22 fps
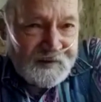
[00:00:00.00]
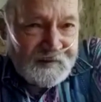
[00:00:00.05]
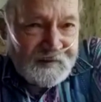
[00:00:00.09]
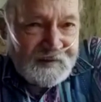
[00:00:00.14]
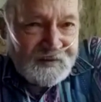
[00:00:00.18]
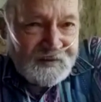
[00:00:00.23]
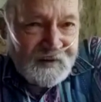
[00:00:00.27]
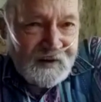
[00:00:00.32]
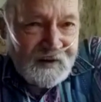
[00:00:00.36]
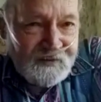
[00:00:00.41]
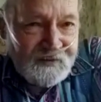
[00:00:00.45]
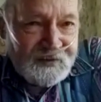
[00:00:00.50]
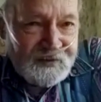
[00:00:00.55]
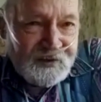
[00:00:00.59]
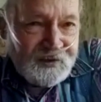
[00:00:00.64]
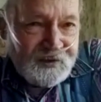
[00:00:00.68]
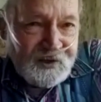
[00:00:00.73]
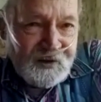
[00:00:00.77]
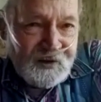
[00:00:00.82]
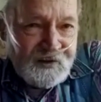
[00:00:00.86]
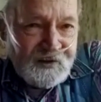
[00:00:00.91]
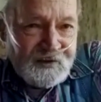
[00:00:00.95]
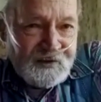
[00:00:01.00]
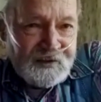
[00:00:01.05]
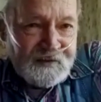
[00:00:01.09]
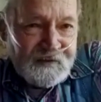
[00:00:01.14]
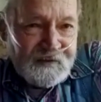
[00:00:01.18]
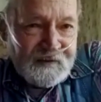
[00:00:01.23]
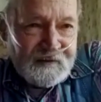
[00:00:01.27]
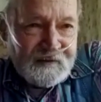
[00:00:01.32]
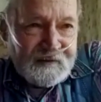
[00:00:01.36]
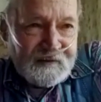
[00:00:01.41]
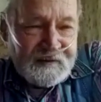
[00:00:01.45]
So I was in charge of
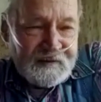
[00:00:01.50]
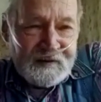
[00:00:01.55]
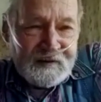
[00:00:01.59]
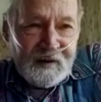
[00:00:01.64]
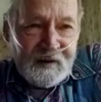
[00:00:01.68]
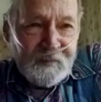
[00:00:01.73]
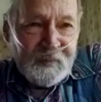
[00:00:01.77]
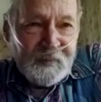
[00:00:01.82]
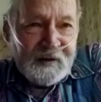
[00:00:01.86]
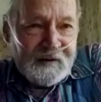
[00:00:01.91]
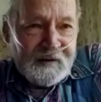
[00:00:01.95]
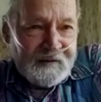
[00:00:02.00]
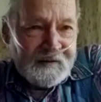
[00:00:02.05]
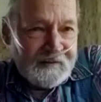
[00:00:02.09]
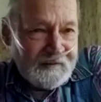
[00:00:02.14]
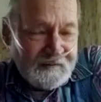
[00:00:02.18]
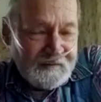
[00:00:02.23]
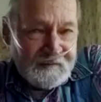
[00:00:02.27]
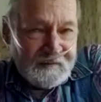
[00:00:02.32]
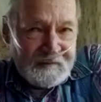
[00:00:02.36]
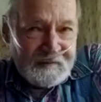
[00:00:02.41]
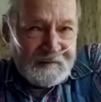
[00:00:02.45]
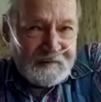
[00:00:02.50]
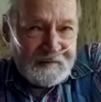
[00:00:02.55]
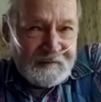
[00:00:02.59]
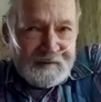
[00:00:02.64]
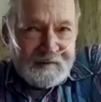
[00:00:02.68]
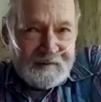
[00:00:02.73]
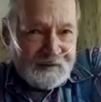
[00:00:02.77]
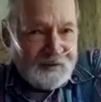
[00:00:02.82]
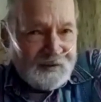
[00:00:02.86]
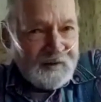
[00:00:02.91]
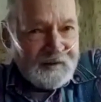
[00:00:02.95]
a company
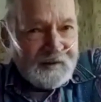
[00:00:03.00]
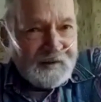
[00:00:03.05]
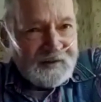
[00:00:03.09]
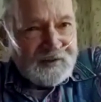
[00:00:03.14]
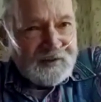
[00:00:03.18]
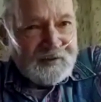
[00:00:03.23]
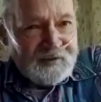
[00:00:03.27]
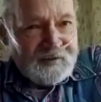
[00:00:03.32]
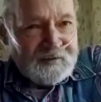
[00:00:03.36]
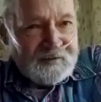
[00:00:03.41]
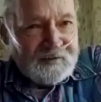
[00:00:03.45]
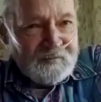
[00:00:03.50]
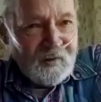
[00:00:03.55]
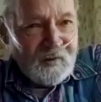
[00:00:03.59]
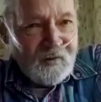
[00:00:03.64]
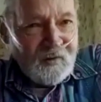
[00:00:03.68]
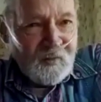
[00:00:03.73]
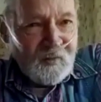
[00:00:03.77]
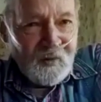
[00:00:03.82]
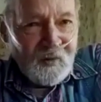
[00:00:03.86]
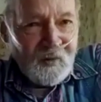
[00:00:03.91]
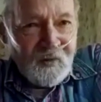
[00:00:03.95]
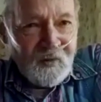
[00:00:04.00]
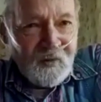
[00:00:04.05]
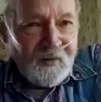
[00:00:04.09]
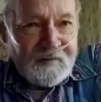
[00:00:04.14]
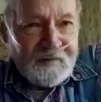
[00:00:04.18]
size motor pool.